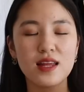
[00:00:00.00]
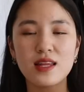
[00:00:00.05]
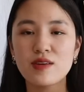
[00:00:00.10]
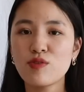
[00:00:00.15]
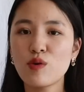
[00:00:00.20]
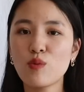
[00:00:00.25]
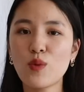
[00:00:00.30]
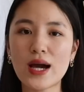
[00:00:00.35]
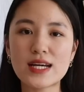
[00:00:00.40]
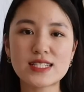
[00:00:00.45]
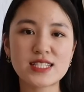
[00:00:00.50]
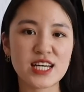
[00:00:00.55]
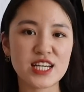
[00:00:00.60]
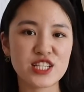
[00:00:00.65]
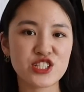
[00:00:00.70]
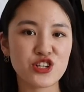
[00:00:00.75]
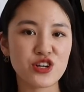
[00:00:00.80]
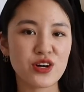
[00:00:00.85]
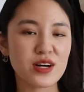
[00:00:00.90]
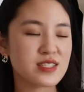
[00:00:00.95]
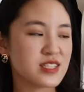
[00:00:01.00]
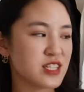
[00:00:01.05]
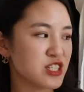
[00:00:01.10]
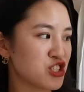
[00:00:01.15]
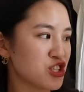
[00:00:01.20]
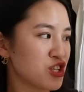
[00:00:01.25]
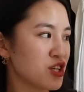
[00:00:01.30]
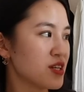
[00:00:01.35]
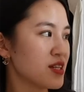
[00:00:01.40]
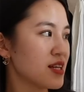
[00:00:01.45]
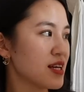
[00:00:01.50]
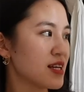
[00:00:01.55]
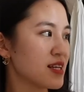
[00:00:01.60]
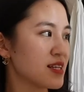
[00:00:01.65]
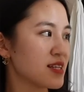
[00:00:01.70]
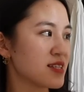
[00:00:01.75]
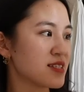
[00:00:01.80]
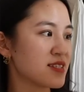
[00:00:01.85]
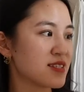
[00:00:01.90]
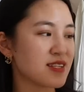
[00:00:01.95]
Another white t-shirt addition
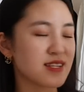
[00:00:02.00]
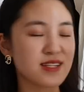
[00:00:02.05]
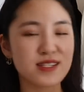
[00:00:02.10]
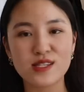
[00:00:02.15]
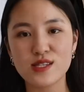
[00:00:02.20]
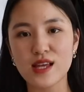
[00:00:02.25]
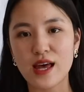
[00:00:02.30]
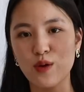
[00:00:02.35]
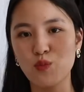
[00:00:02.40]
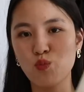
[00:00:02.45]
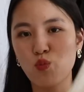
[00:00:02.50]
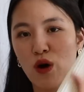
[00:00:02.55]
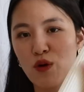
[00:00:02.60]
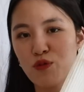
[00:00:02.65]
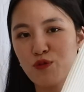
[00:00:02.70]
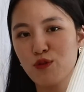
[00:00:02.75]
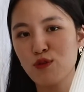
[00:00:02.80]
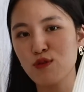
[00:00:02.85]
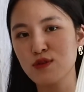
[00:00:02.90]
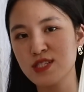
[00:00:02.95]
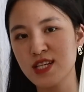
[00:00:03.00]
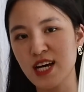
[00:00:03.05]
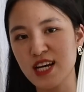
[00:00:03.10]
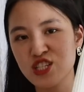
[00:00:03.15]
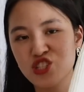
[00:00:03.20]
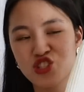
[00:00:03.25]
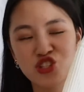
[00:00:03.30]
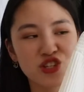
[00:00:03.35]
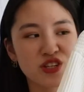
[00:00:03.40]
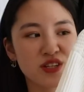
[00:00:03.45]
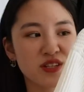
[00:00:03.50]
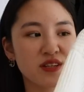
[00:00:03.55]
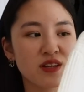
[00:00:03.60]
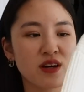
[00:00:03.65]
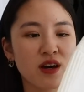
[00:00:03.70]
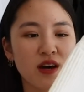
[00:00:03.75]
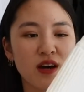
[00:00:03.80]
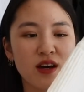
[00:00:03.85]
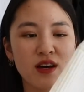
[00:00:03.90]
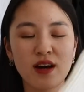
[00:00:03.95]
is this, like, waffle textured
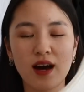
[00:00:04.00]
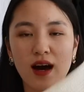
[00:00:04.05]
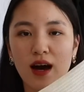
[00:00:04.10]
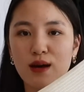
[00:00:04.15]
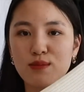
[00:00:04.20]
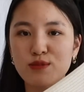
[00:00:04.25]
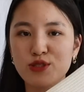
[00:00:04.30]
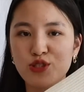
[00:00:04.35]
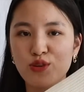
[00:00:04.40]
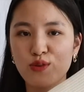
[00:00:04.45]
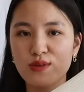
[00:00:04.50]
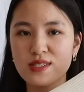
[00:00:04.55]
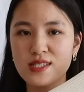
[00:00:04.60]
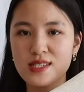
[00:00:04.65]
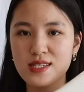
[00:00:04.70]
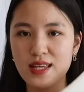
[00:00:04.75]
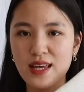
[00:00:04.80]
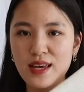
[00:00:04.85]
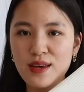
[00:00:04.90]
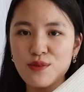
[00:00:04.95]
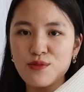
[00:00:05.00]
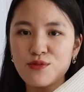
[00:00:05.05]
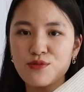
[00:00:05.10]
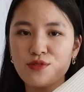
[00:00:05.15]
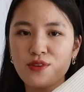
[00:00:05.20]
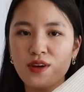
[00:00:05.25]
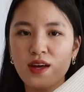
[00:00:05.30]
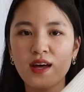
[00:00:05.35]
short sleeve.